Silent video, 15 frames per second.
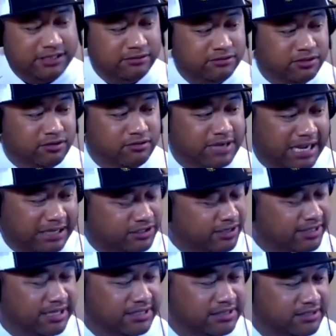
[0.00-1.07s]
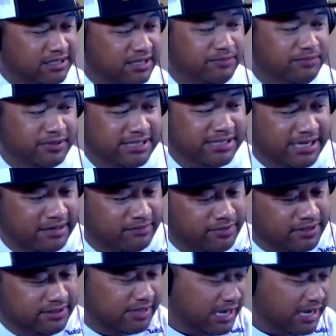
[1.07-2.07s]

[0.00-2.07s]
Also, I try not to keep your time, brother.